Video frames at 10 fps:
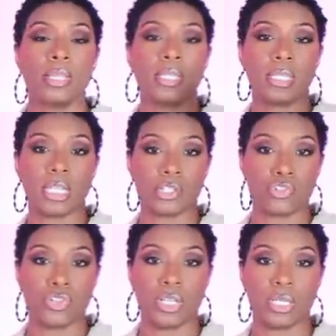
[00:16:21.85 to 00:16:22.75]
This
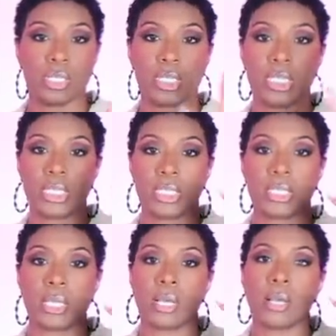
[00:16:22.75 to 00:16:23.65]
next trend
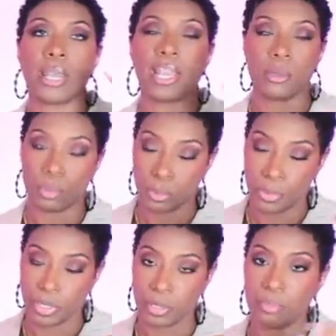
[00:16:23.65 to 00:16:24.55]
is animal
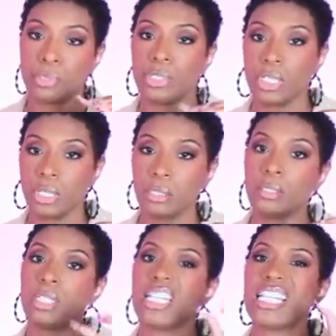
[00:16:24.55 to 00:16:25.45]
print,
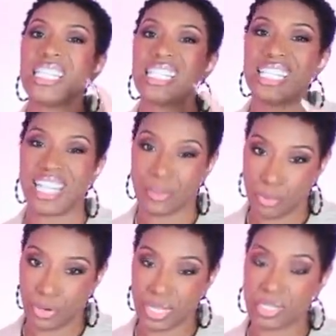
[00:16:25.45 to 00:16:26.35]
particularly
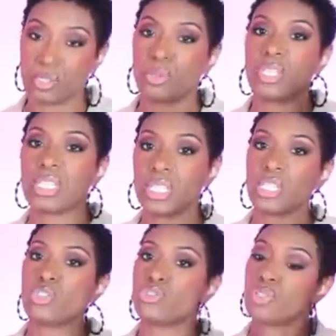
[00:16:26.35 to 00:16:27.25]
snake print. So this
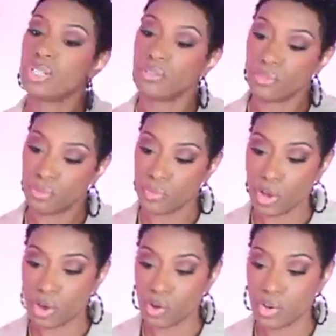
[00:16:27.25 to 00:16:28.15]
is trending for
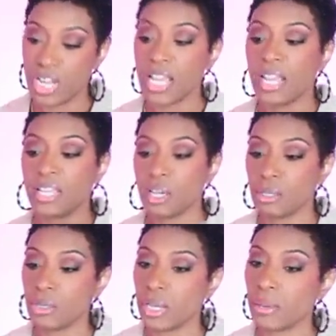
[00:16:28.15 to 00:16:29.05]
fall, and
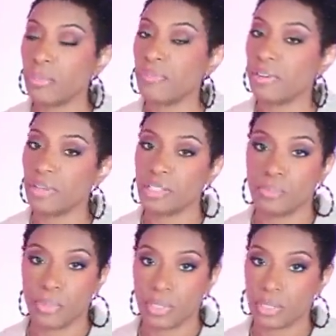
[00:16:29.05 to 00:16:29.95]
y'all know that can be very
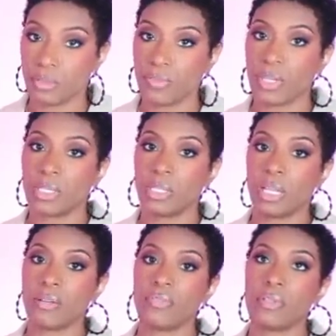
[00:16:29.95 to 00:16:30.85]
expensive, and a
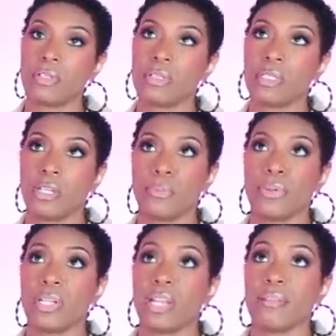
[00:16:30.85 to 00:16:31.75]
lot of the snake
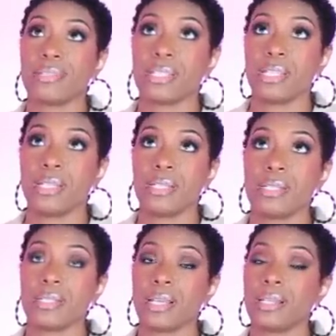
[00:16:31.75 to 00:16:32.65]
print that I've seen
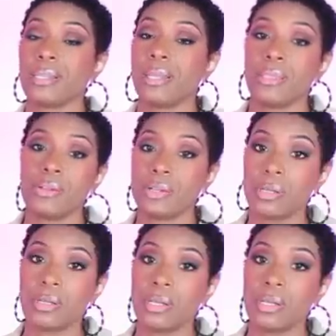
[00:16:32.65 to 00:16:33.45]
is like a leather